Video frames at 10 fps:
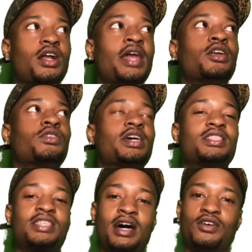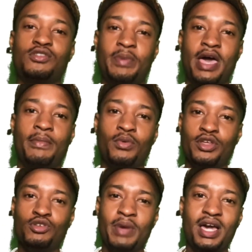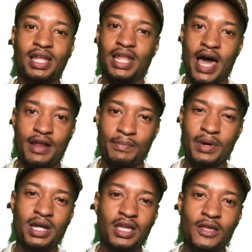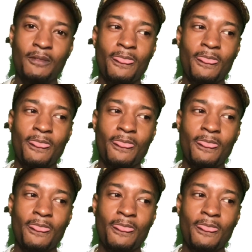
I know that sounds bad, but when you make a lot of money,